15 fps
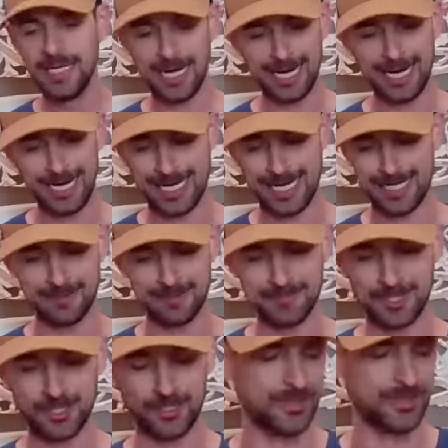um,
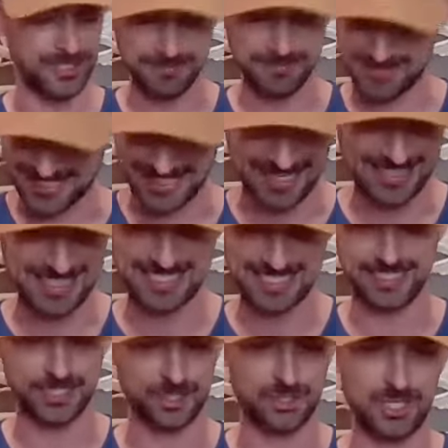you know, there's some studies
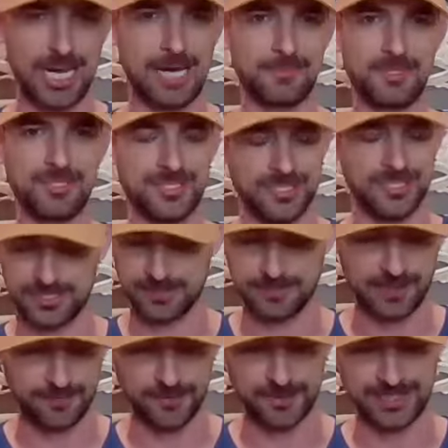in this chapter. So there's some
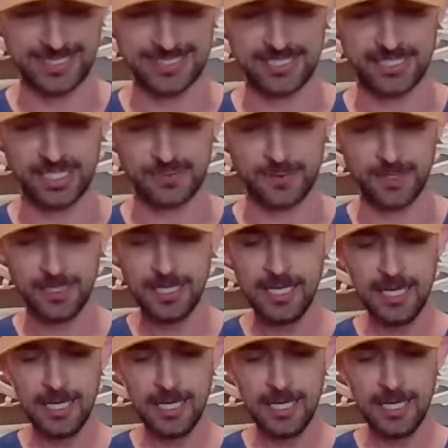different things he talks about.